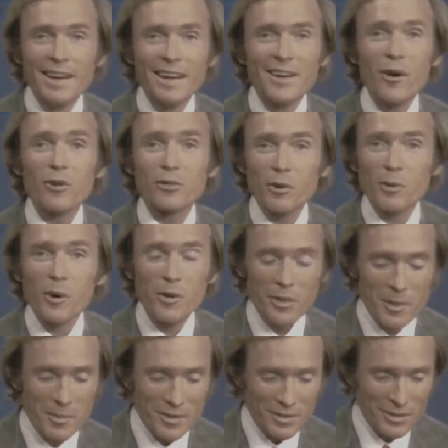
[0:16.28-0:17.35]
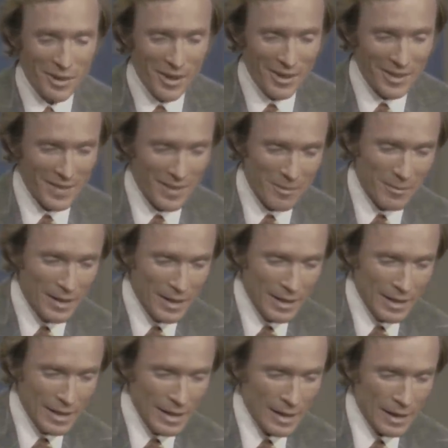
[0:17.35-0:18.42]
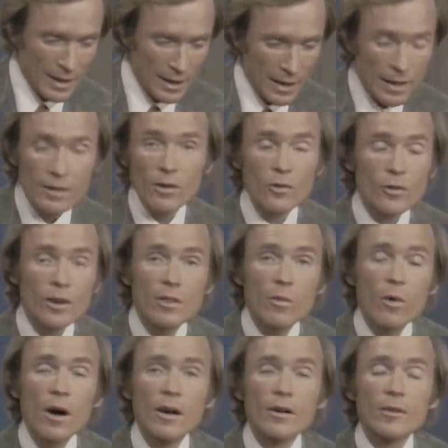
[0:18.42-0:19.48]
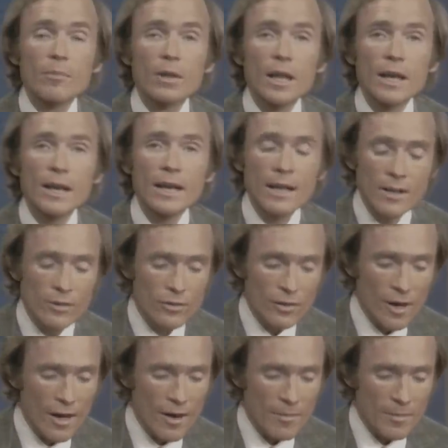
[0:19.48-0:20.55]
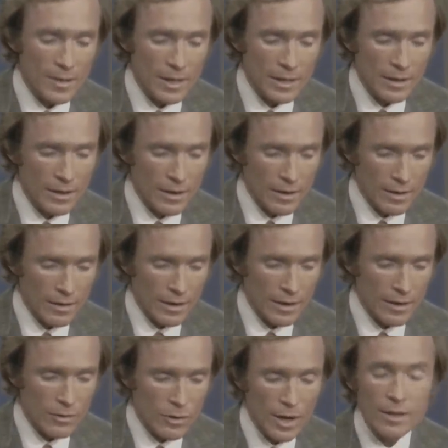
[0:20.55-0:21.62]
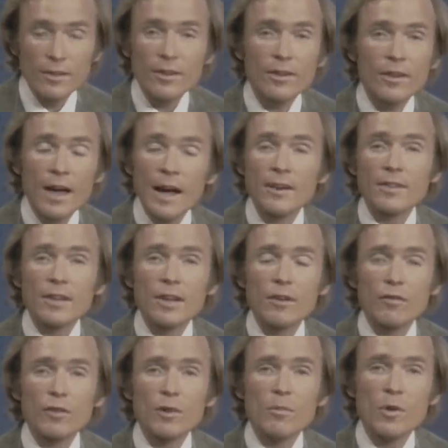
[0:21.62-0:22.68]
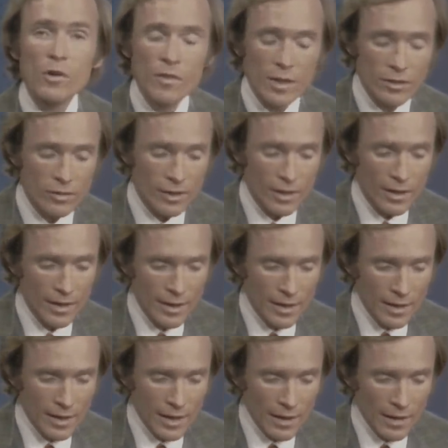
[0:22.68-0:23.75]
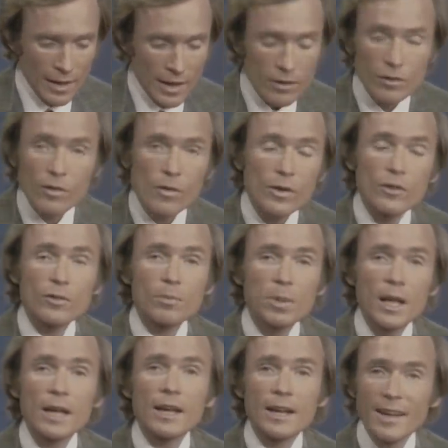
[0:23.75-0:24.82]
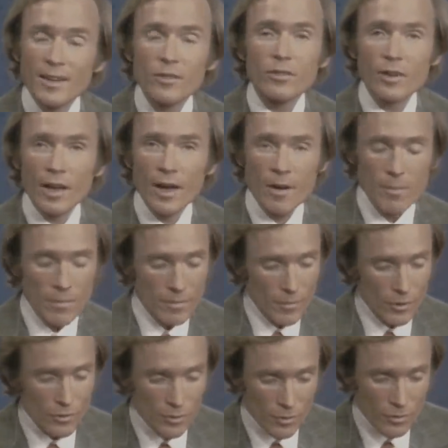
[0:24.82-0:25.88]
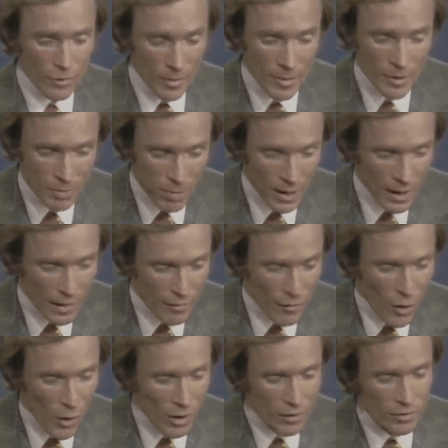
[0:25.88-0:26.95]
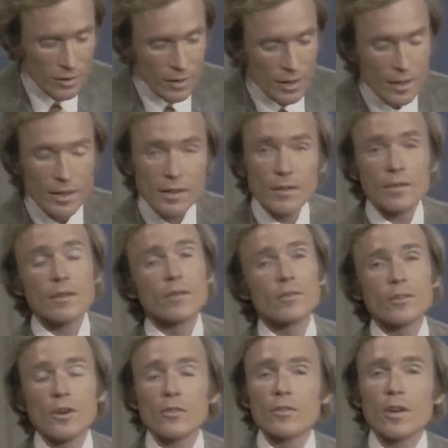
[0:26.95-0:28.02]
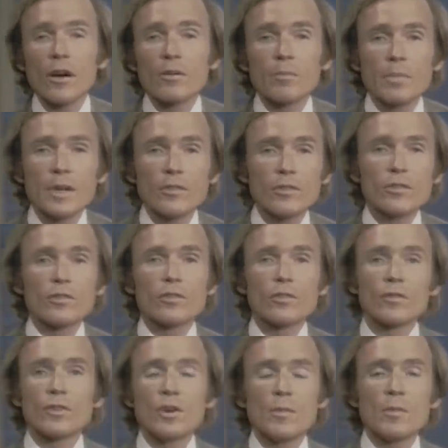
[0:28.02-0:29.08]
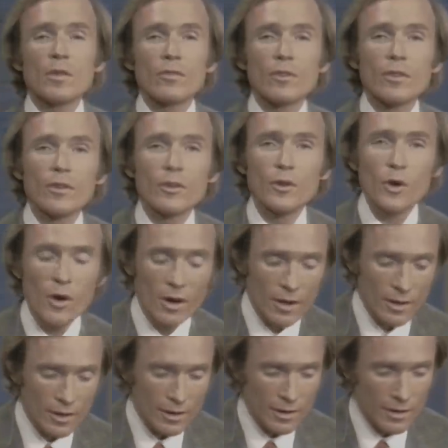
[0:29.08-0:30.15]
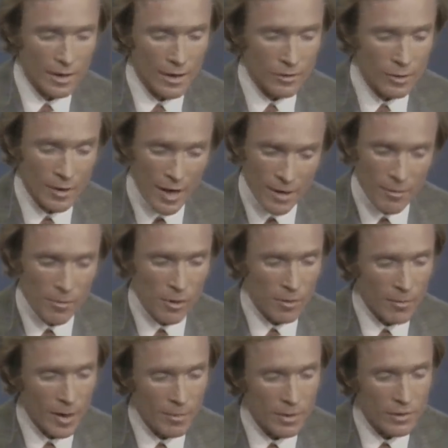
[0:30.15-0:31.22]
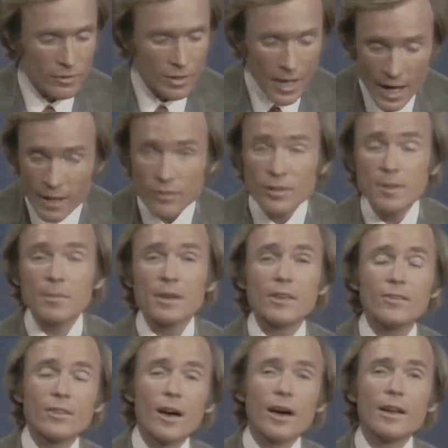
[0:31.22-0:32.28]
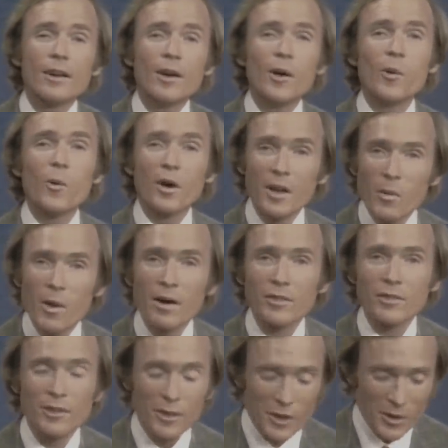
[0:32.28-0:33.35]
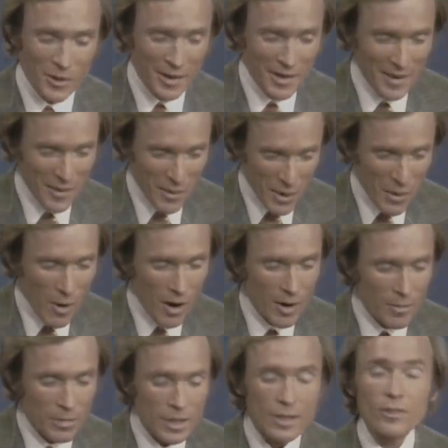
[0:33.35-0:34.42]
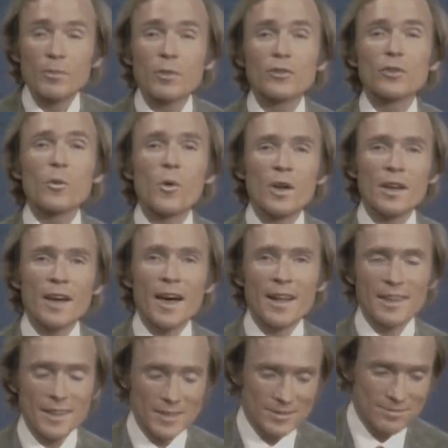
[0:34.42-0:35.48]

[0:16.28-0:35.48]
He also wrote them and starred in them, uh, like Don't Drink the Water and Play It Again, Sam. And uh, then he directed and acted in a few movies, the latest of which is Play It Again, Sam, which was from his play, of course. And he turns out pieces of humor for The New Yorker and has had a book published. Can't seem to decide what he wants to do. Will you welcome, please, Mister Woody Allen.